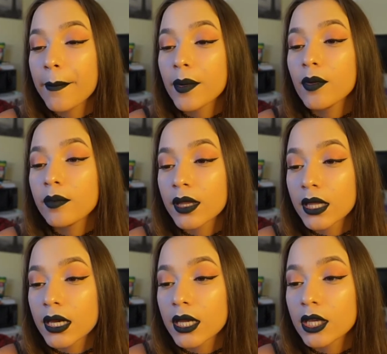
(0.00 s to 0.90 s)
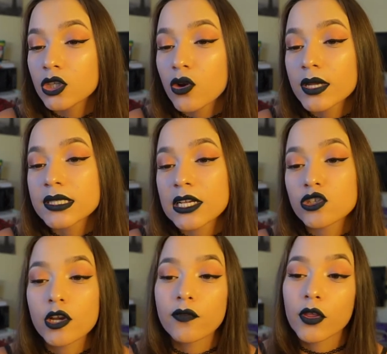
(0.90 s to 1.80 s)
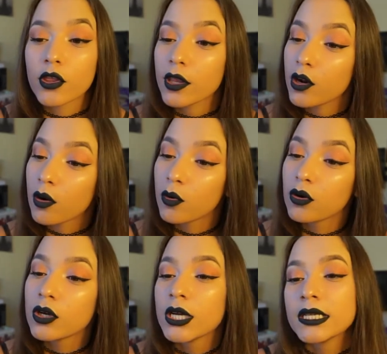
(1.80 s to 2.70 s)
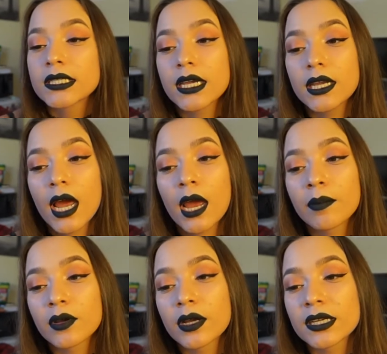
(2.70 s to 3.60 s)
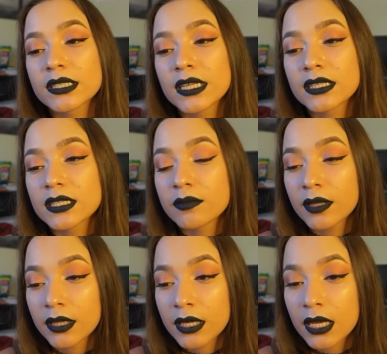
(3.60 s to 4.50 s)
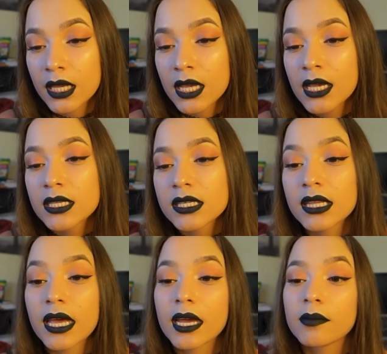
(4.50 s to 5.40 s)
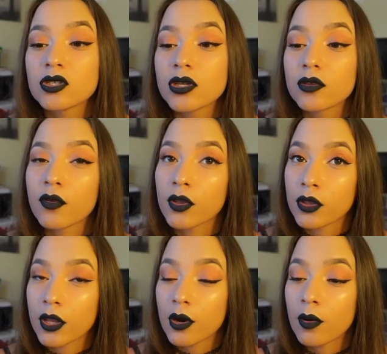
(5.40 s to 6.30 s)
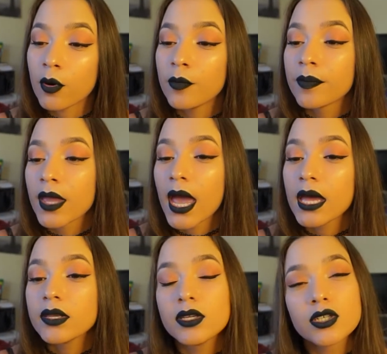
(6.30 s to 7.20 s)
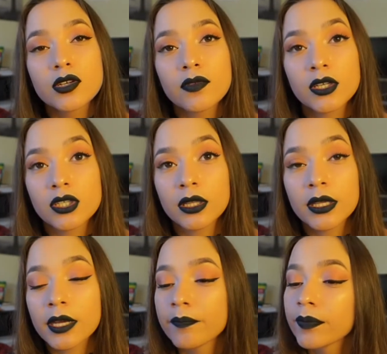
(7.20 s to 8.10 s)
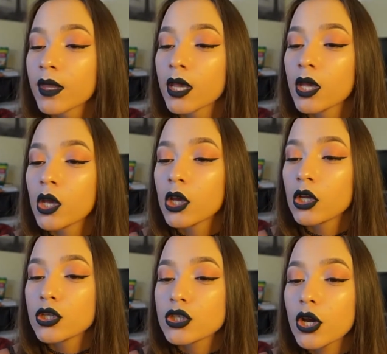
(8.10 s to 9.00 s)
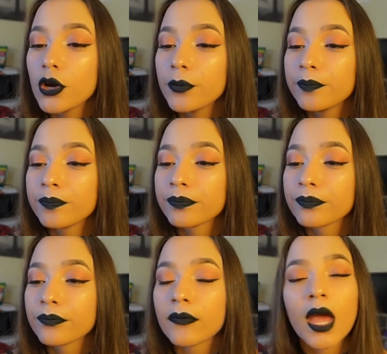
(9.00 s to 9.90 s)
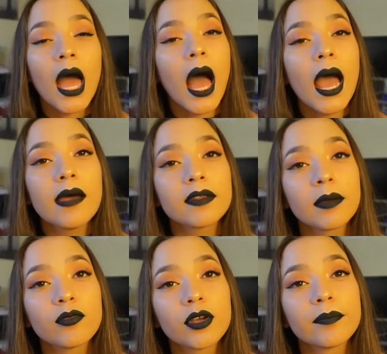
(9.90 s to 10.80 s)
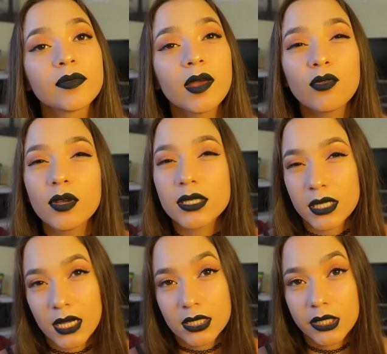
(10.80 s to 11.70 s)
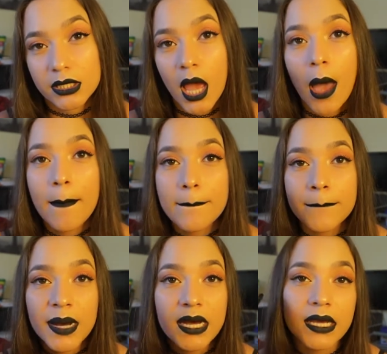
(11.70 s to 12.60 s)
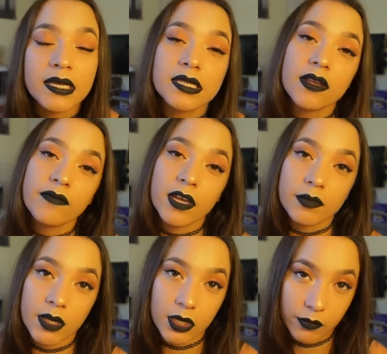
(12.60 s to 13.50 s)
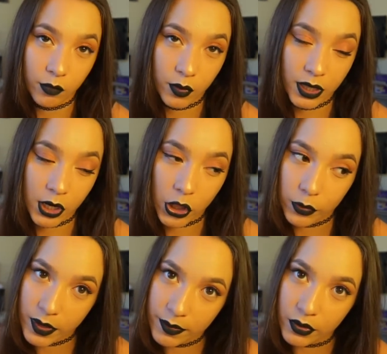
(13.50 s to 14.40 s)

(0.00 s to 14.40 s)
hypermobility, joints that stretch further than normal, skin hyperextensibility, skin that can be stretched further than normal, and tissue fragility. So I have type 3. Type 3 isn't that serious, but it does affect me in a different way than other